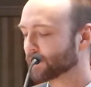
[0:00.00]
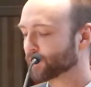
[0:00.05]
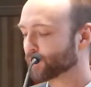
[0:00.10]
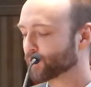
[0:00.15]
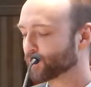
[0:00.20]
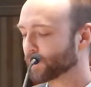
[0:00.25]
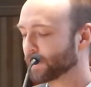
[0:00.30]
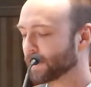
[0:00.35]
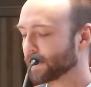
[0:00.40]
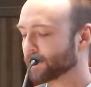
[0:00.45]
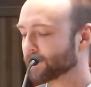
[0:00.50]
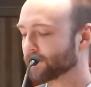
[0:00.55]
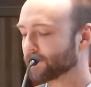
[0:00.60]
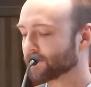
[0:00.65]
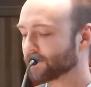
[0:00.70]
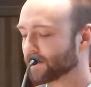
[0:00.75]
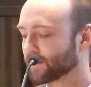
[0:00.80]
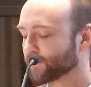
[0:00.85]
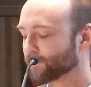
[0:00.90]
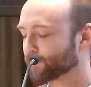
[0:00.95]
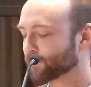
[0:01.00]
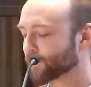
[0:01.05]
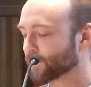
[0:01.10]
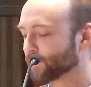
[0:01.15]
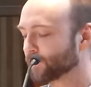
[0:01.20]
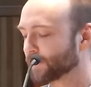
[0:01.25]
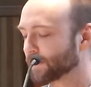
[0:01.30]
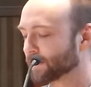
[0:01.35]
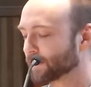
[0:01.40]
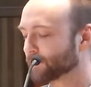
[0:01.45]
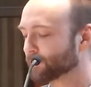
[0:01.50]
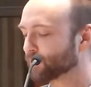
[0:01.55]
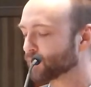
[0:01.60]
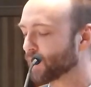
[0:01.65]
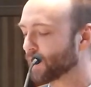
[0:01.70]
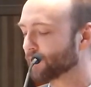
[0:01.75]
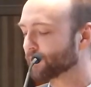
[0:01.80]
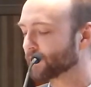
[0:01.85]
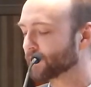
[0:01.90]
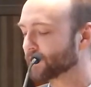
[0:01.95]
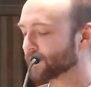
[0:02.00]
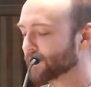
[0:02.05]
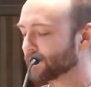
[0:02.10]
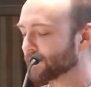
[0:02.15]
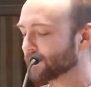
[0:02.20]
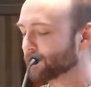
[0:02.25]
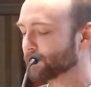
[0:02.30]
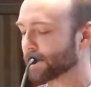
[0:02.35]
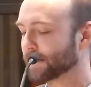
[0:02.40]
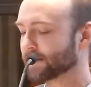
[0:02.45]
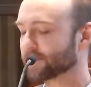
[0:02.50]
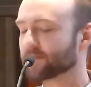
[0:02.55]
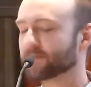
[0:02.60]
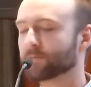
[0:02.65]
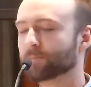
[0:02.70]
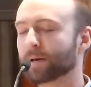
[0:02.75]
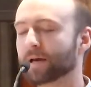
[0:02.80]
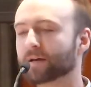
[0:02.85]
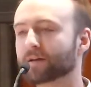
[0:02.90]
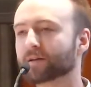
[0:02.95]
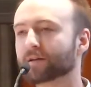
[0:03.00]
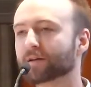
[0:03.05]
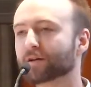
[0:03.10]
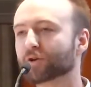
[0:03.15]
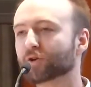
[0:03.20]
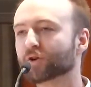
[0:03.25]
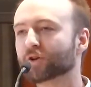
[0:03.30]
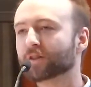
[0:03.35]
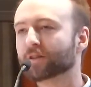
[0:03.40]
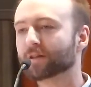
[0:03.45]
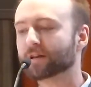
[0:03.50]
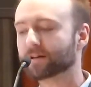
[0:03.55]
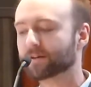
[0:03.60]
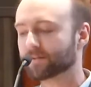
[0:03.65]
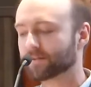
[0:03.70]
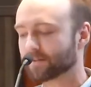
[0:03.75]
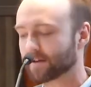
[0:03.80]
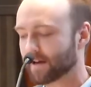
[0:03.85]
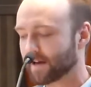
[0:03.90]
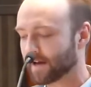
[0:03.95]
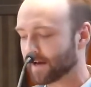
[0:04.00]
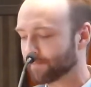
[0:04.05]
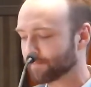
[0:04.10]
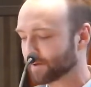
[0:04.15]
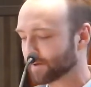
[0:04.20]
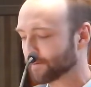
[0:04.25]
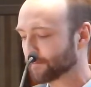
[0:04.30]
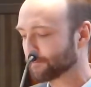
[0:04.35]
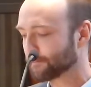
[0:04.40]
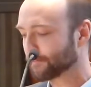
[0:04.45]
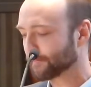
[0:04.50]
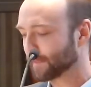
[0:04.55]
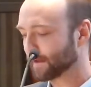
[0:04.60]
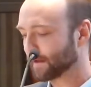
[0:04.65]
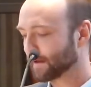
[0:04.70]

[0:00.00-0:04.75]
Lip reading: create self-fulfilling prophecies by expecting good things to happen,